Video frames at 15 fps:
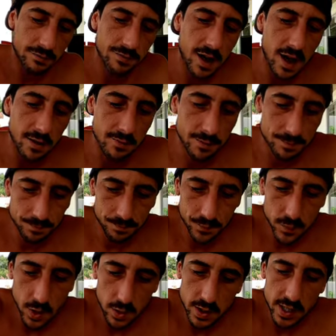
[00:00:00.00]
got a five,
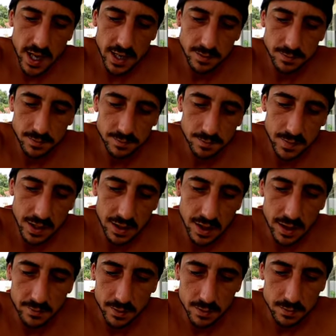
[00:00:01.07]
thirty-eight,
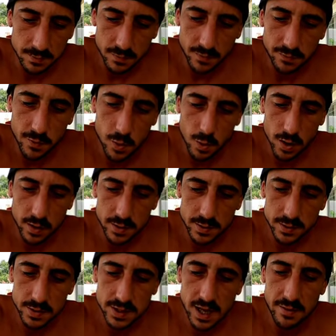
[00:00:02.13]
eleven, four,
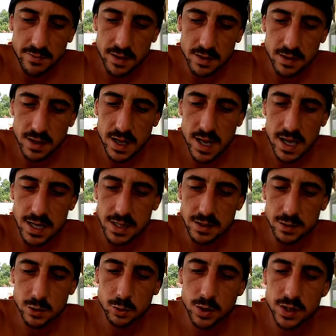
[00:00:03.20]
seven, eight,
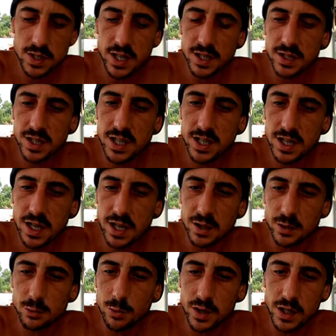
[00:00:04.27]
sweet sixteen, and
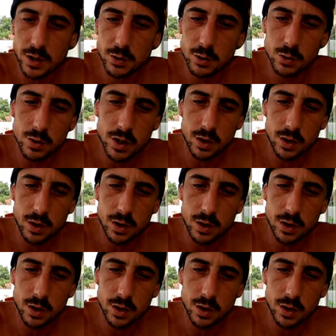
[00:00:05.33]
a twenty-two.